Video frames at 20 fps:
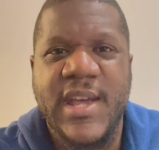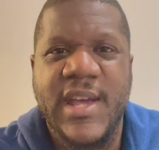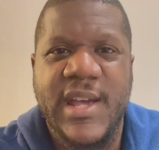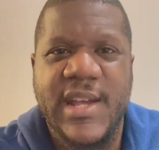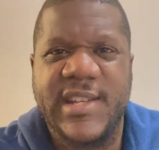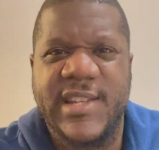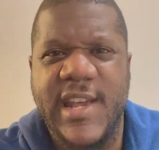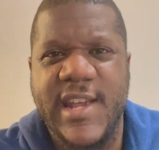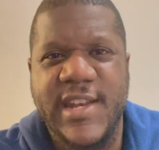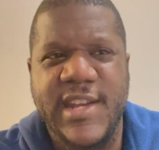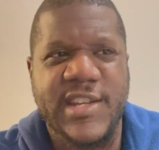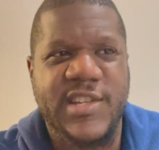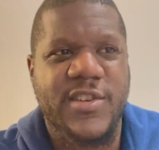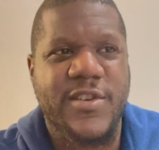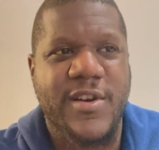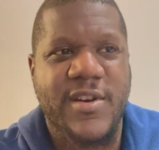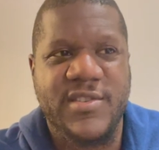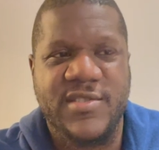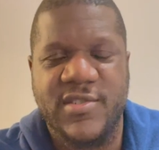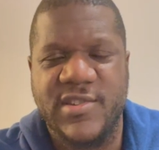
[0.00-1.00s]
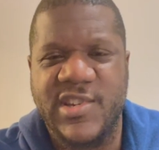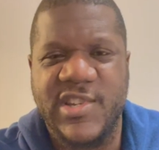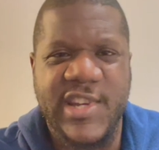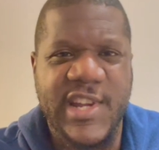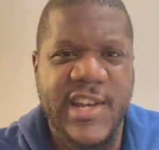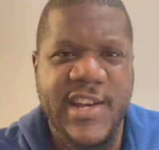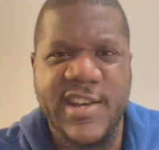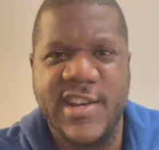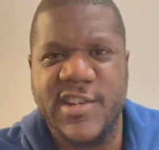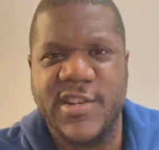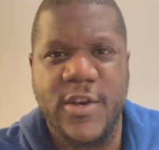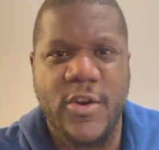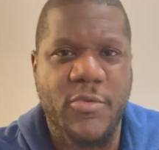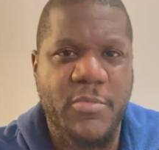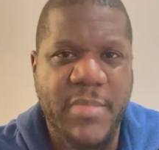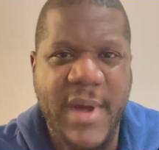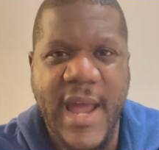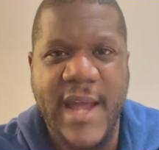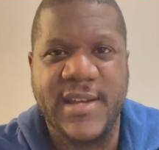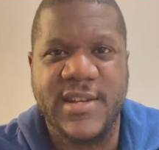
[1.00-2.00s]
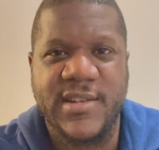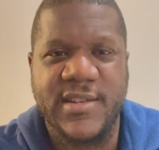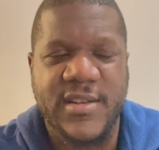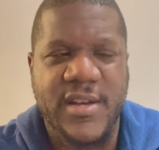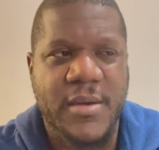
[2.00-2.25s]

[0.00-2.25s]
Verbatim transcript: and say this guy's just shilling his own backs.